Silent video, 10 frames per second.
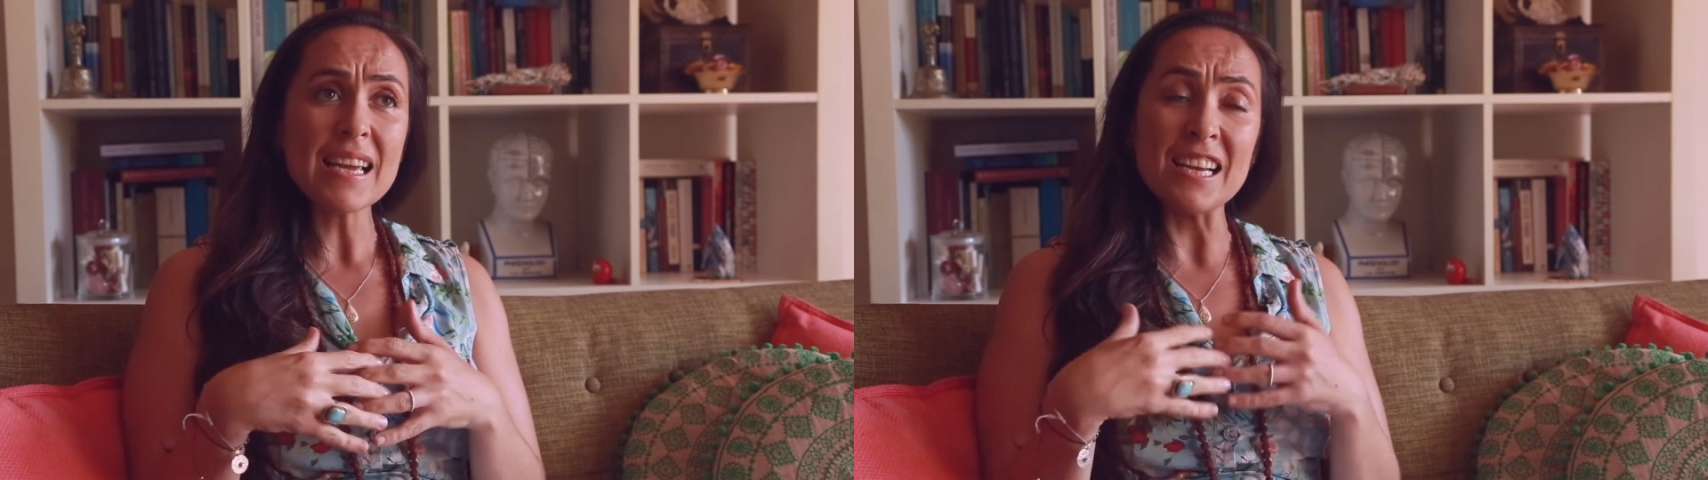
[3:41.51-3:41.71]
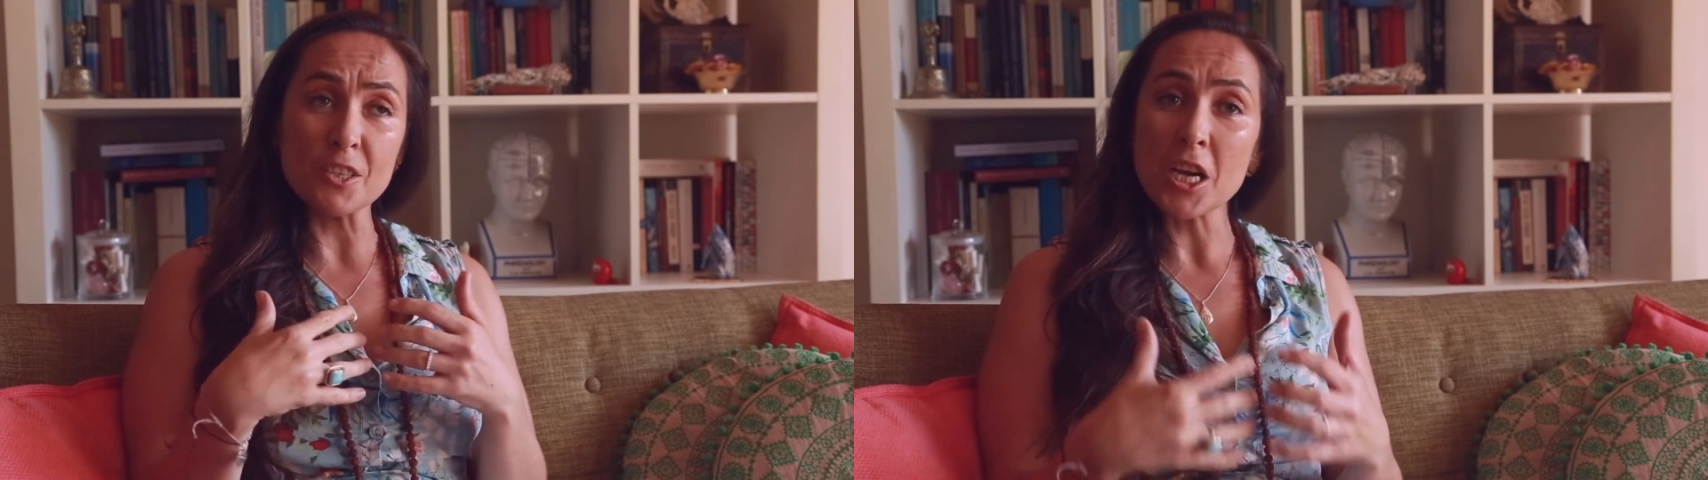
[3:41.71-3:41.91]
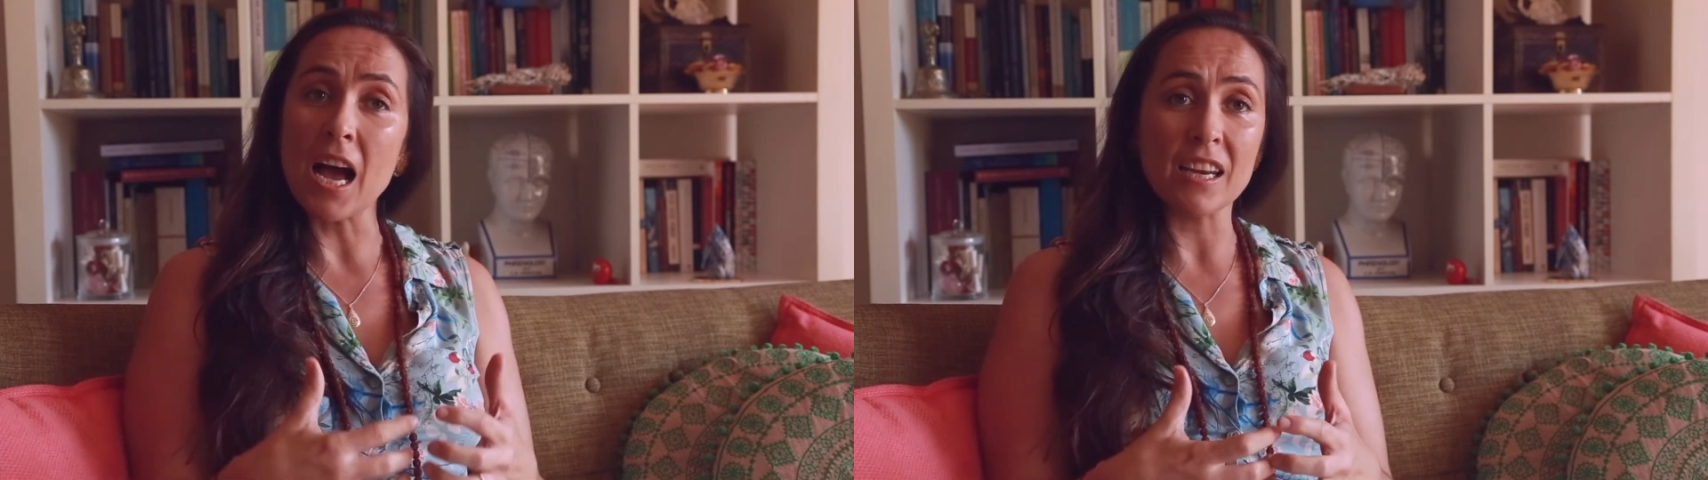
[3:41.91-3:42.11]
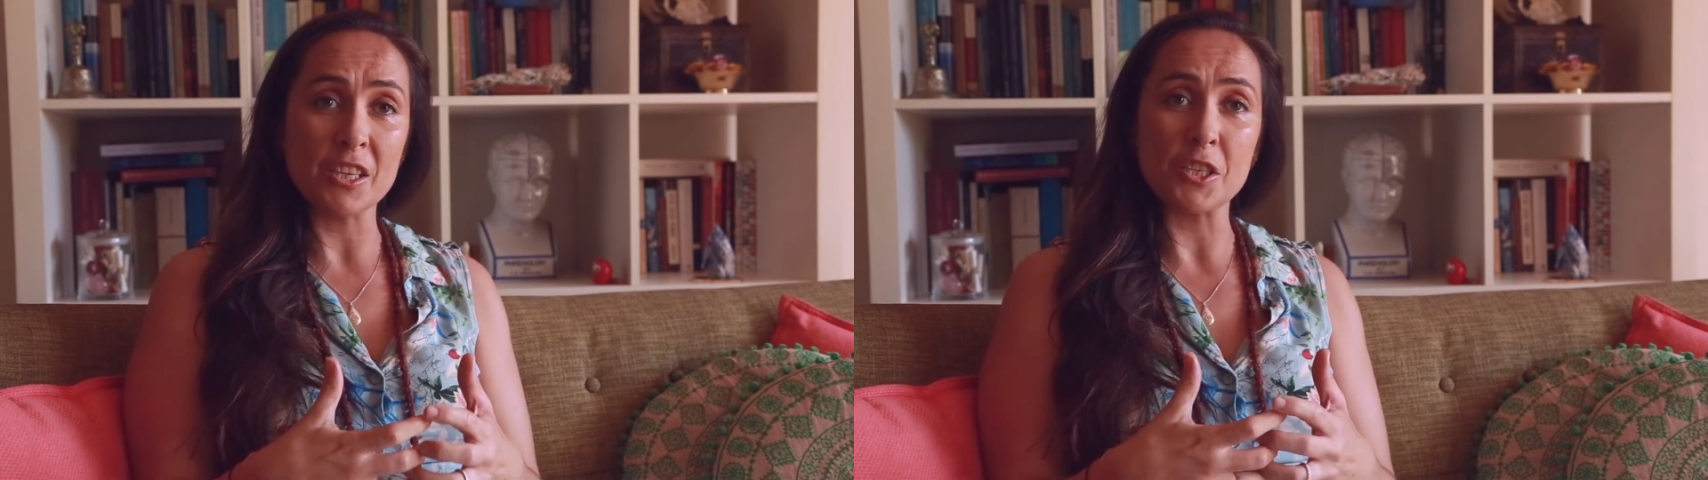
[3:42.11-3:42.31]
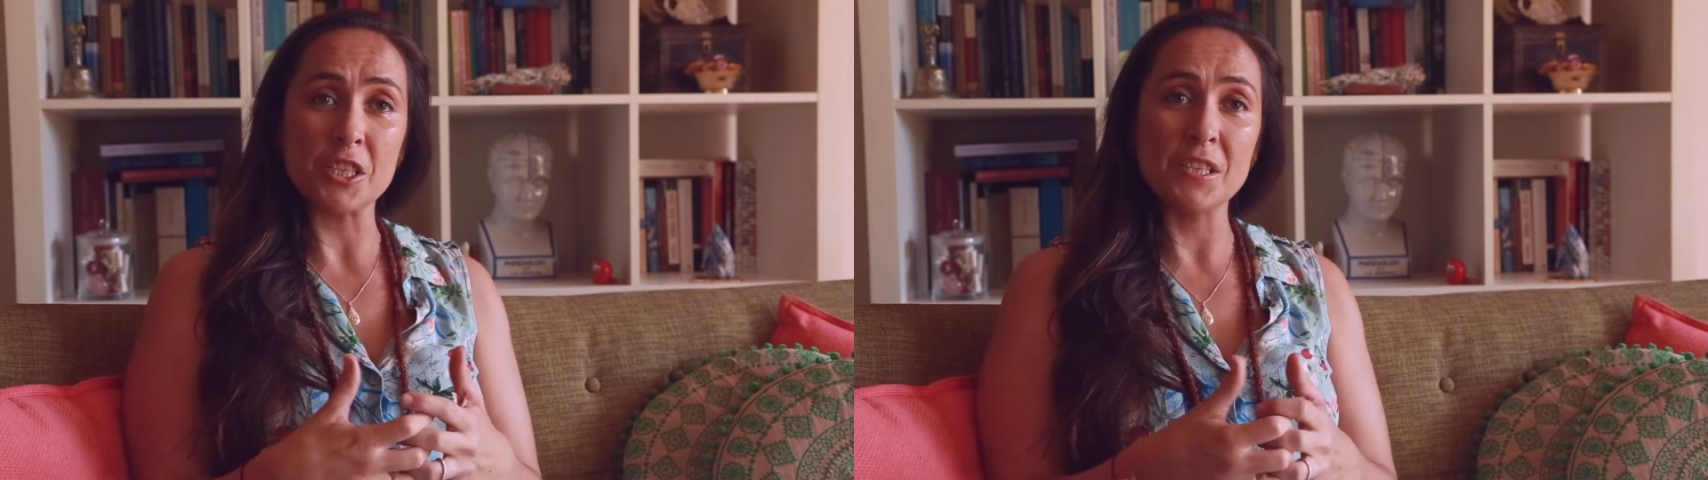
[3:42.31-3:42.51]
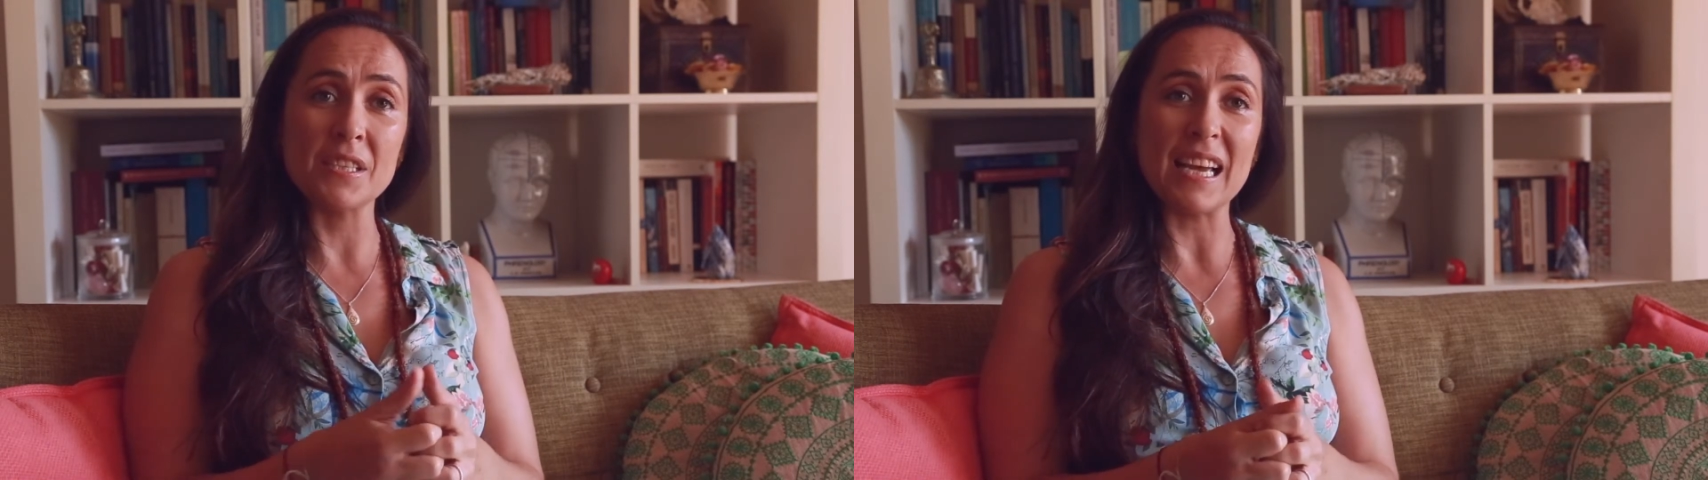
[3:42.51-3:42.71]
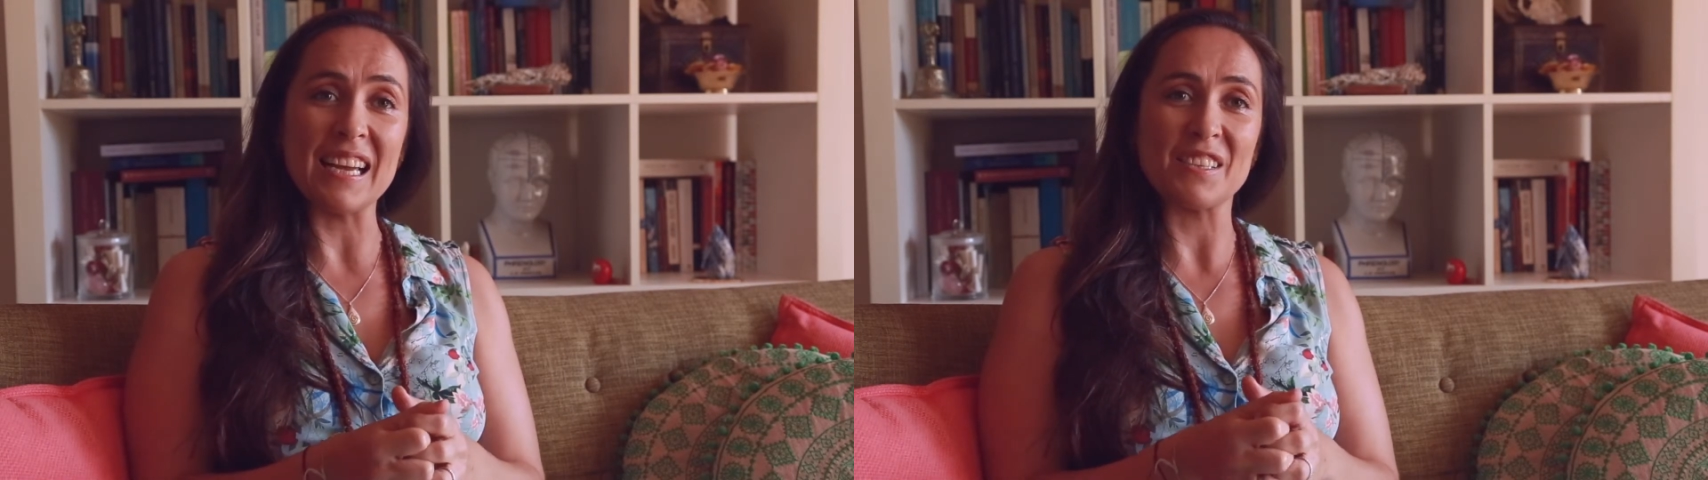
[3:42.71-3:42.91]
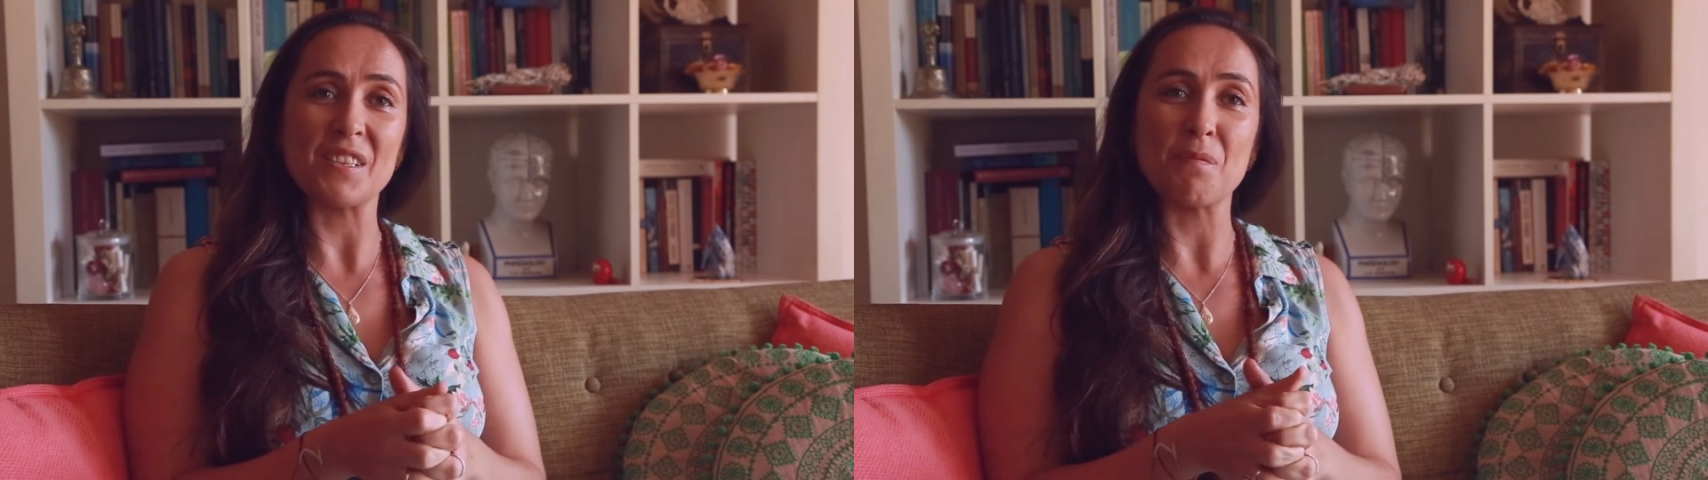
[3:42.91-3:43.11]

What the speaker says: and challenges, and